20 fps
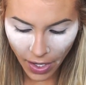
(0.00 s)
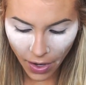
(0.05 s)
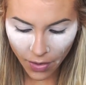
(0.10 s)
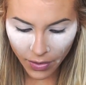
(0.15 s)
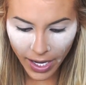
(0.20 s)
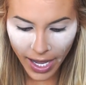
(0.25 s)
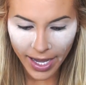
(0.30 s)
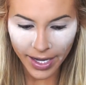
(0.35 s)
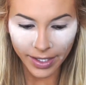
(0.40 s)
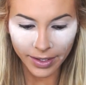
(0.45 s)

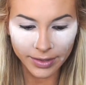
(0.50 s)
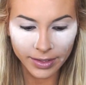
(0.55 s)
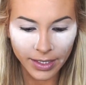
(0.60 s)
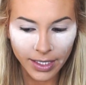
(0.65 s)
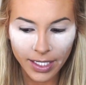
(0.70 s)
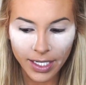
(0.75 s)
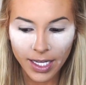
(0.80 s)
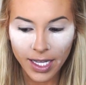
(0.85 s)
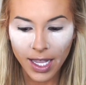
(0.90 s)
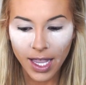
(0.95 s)
Okay.
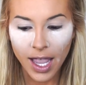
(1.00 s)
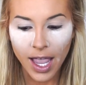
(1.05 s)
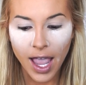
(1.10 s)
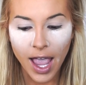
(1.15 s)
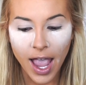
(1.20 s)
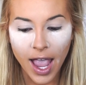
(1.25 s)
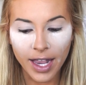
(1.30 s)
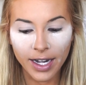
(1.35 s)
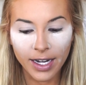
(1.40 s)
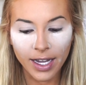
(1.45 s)

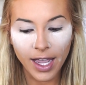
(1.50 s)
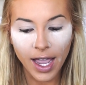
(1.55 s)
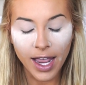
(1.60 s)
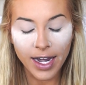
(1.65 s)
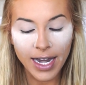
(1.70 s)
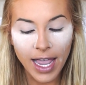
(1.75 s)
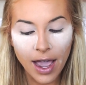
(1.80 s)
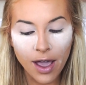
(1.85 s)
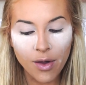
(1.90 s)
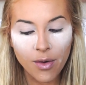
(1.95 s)

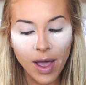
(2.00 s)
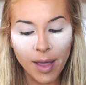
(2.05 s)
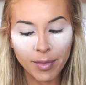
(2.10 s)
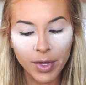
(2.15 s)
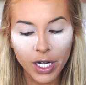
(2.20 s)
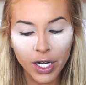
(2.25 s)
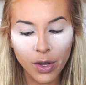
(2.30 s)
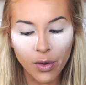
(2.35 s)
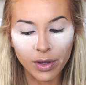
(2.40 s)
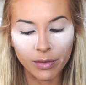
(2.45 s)
And now I'm
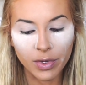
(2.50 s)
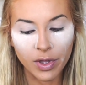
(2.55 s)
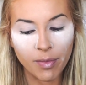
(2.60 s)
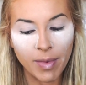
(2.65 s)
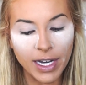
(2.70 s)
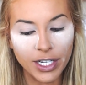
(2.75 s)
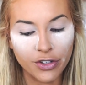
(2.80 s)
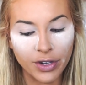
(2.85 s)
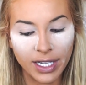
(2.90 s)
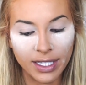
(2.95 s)
gonna go in with
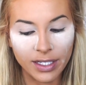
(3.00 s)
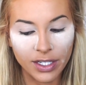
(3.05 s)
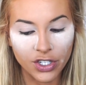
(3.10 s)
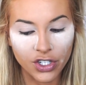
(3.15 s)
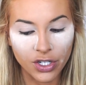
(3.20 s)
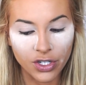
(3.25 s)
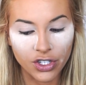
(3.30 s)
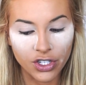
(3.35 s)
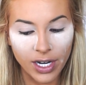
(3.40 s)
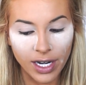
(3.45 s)
my
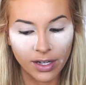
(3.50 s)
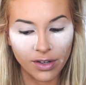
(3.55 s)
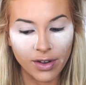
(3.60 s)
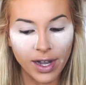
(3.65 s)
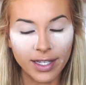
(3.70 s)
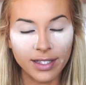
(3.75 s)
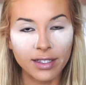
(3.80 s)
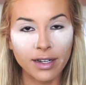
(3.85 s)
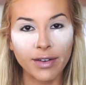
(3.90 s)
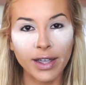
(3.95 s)
transition shade. You
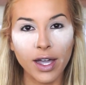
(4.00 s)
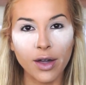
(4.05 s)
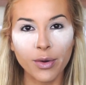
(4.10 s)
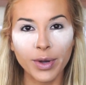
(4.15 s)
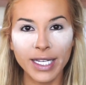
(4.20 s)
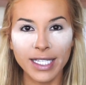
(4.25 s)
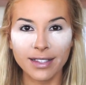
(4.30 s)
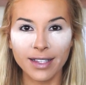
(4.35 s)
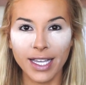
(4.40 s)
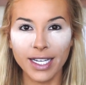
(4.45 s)
guys know I
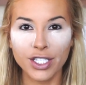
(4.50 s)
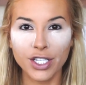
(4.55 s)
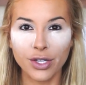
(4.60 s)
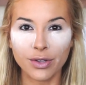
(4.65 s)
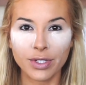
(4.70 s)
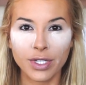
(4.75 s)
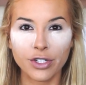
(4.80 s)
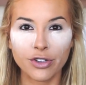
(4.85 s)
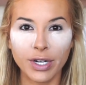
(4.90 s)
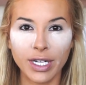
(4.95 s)
always like to
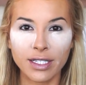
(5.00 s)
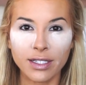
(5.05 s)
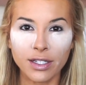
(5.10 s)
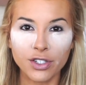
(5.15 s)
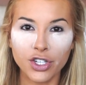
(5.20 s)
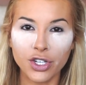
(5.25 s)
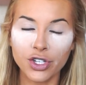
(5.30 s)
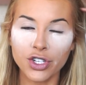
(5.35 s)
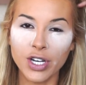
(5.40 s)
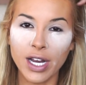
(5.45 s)
use a
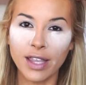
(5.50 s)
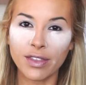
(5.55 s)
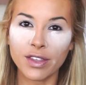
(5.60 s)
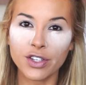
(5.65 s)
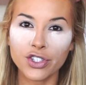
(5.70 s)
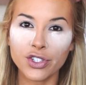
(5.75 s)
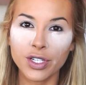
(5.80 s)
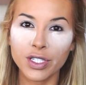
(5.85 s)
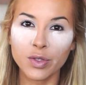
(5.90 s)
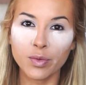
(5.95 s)
transition shade.
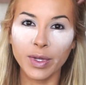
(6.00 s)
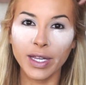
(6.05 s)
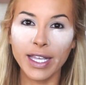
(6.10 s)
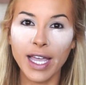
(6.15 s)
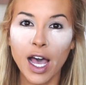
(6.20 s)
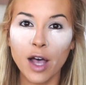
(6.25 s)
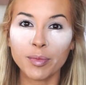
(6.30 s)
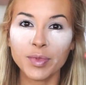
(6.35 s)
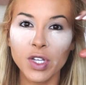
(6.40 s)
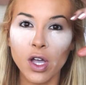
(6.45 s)
This just really
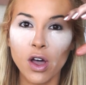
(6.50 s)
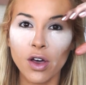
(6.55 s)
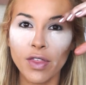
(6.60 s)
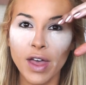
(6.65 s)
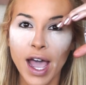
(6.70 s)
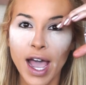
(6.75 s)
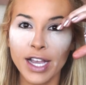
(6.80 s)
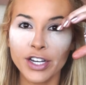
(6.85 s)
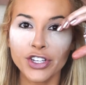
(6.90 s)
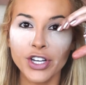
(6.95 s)
helps all
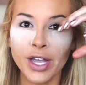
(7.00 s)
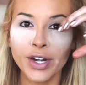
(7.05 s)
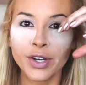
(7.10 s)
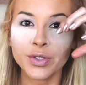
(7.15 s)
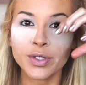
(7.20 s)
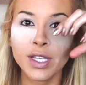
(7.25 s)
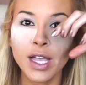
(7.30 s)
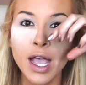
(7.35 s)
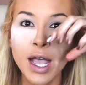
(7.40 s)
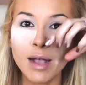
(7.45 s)
the
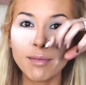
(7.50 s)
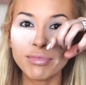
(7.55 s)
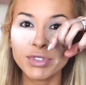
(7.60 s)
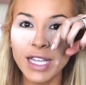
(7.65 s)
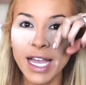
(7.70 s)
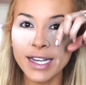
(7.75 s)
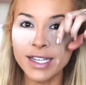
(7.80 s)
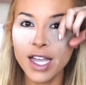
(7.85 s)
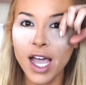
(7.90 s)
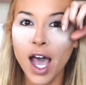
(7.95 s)
eyeshadows
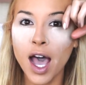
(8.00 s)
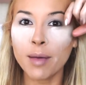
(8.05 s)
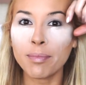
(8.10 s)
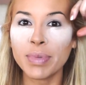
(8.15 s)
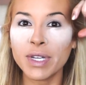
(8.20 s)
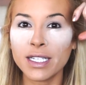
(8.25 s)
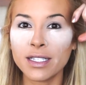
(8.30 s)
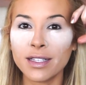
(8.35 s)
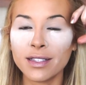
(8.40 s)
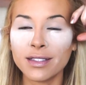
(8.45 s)
blend
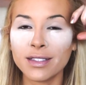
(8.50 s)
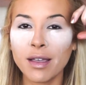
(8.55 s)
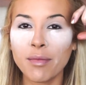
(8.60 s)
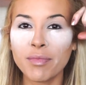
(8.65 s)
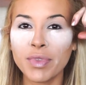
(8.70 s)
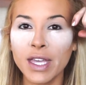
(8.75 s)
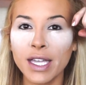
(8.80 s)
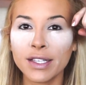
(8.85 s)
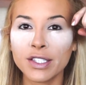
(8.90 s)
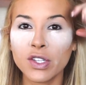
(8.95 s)
up into
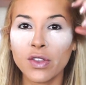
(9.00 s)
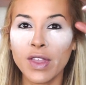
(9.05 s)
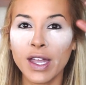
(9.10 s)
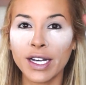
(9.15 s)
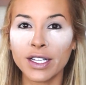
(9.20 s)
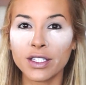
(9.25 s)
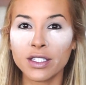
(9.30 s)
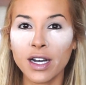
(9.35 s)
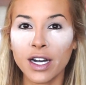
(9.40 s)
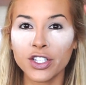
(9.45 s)
something so that
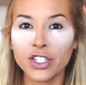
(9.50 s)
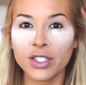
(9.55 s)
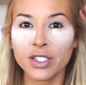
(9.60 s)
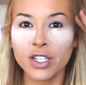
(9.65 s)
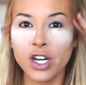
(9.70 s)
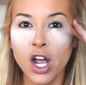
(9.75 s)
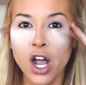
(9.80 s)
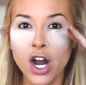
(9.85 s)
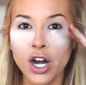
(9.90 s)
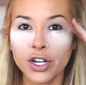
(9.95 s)
it's not
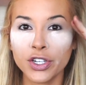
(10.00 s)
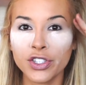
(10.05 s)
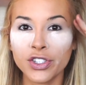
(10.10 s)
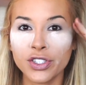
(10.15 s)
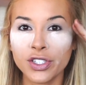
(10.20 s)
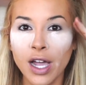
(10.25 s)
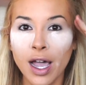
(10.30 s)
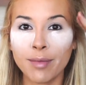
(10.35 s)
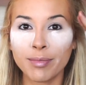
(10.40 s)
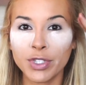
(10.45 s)
just a harsh
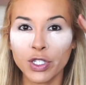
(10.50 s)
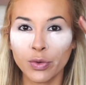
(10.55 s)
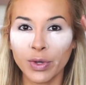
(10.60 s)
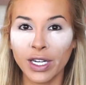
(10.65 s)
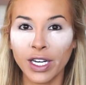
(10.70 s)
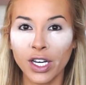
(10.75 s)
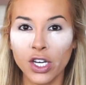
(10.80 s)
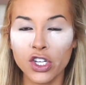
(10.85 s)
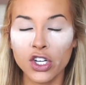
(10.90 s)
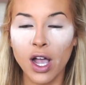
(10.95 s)
stop
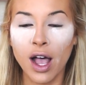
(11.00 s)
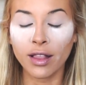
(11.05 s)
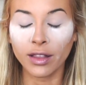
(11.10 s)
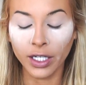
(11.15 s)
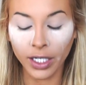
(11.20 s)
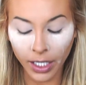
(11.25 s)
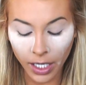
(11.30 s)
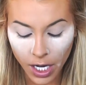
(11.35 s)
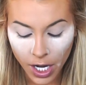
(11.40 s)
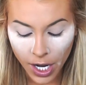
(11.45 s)
between each
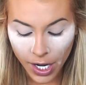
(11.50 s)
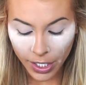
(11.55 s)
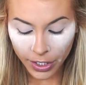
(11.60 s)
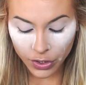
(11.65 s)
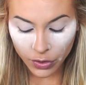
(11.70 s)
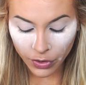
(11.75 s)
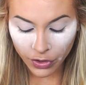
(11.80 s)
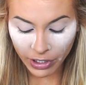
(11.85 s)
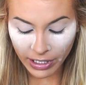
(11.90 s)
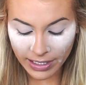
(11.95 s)
color.
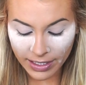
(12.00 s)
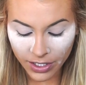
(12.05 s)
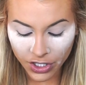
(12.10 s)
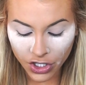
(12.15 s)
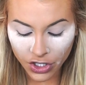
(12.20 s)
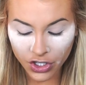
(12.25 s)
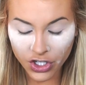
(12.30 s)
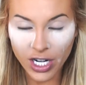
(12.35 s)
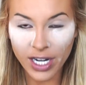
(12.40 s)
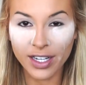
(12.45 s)
So
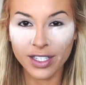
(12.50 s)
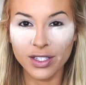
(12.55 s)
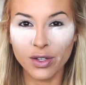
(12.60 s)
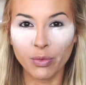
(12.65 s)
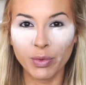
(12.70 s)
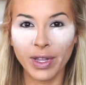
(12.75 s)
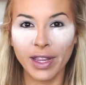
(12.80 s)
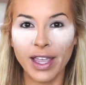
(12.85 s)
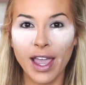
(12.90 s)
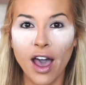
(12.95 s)
transition shade is
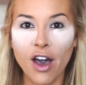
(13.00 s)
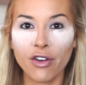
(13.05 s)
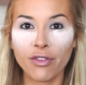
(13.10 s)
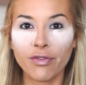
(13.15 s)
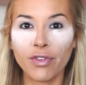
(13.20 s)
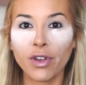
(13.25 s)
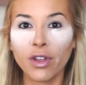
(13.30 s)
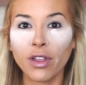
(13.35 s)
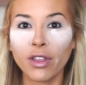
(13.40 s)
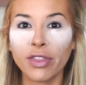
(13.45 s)
a really
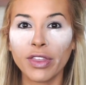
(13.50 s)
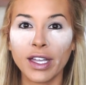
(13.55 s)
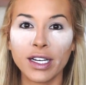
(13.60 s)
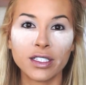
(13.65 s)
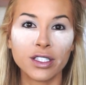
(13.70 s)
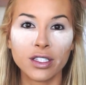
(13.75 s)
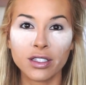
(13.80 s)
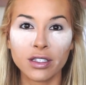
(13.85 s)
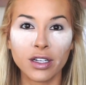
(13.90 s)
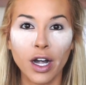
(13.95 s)
helpful
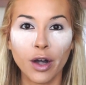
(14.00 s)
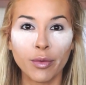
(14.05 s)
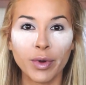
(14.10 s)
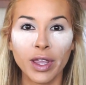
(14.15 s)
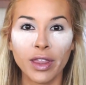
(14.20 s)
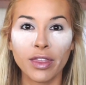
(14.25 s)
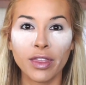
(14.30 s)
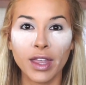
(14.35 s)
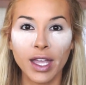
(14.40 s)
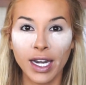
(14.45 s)
thing to start
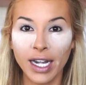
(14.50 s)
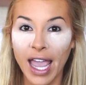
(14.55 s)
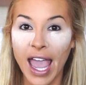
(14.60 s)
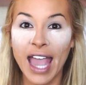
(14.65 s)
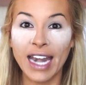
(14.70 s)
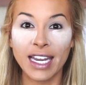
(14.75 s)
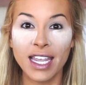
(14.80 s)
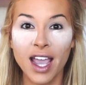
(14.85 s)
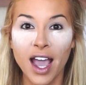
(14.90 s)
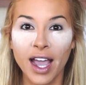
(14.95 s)
with in
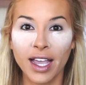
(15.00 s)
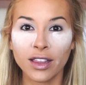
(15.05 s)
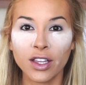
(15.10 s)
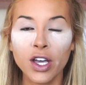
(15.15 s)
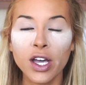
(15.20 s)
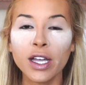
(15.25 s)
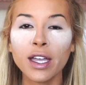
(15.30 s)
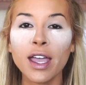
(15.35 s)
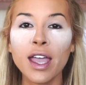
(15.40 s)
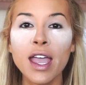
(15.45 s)
any eye
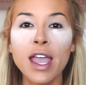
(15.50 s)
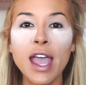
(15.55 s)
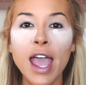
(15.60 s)
look.